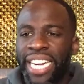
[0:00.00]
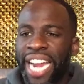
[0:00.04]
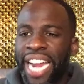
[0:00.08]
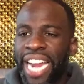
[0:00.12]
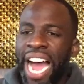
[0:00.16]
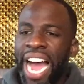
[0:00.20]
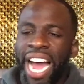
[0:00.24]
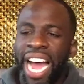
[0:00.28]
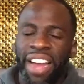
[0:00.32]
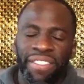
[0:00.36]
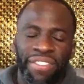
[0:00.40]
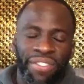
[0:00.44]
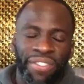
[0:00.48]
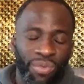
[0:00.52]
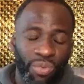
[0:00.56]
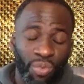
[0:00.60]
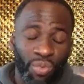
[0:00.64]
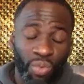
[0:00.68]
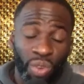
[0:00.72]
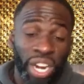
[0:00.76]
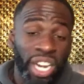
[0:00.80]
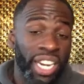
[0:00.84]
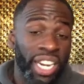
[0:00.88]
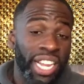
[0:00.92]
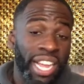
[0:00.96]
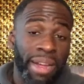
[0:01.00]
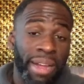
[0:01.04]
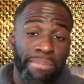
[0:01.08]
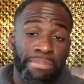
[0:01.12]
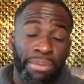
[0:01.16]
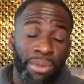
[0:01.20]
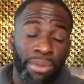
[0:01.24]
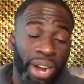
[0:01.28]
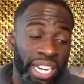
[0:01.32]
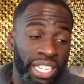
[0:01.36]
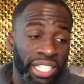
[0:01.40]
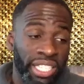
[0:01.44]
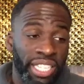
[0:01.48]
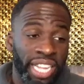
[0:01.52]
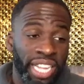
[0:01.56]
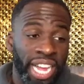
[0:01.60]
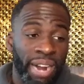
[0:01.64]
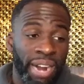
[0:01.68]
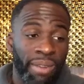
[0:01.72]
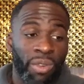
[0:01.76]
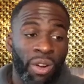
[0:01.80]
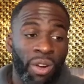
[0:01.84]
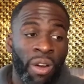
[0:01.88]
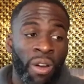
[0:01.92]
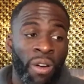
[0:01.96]
and I've really embraced
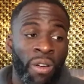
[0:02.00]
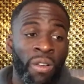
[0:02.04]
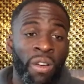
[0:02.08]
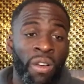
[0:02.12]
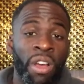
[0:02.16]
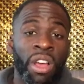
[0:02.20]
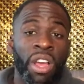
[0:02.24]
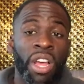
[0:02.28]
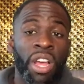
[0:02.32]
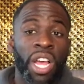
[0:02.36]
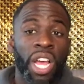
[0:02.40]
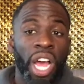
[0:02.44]
that role.